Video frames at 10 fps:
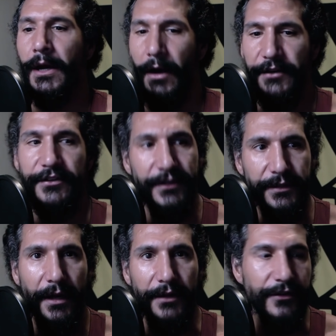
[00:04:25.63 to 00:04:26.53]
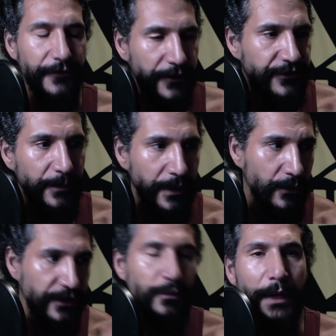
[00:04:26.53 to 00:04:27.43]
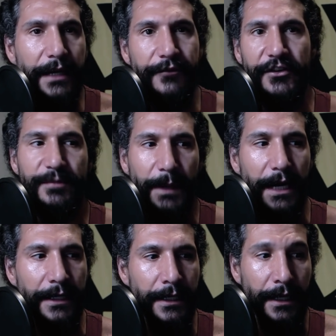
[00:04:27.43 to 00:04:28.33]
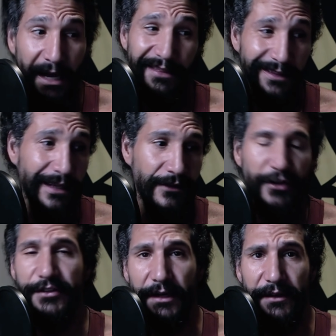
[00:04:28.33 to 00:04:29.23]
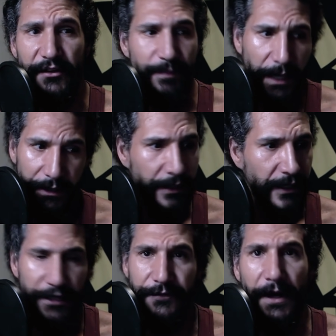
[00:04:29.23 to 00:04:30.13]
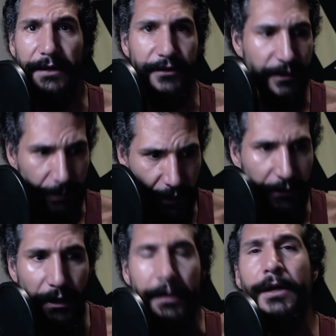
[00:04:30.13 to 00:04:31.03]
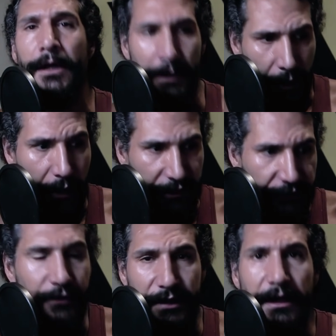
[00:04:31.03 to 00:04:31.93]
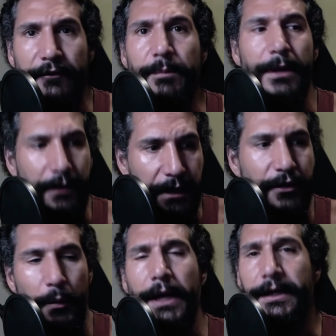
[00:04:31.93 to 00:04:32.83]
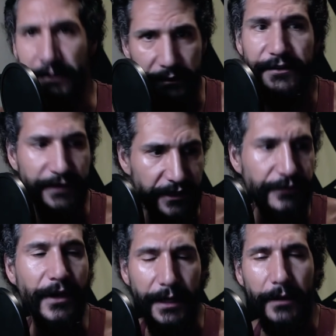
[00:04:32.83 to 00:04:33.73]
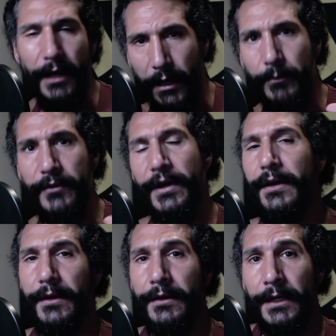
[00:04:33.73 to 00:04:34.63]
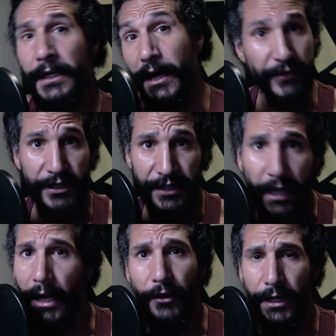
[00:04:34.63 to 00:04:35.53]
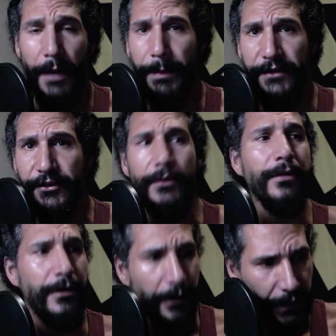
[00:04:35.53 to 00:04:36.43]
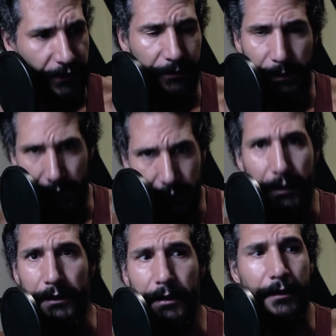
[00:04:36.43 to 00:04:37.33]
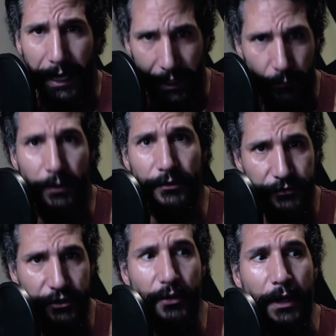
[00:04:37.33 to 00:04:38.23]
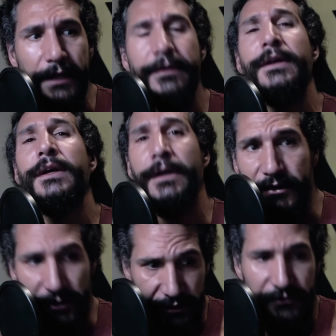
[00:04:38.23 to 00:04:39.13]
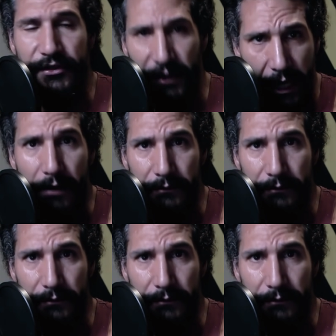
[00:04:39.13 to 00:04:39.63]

All right. Just acknowledge if, if someone is waiting for a spot and, and they're entitled to that spot, it's fine. You can be like, look, all right, if you did have your blink on and you're waiting, that's fine. I'll, I'll move out of there. If they're going to yell, hurry up at you, okay, you can be like, look, I will do it. You need to chill out.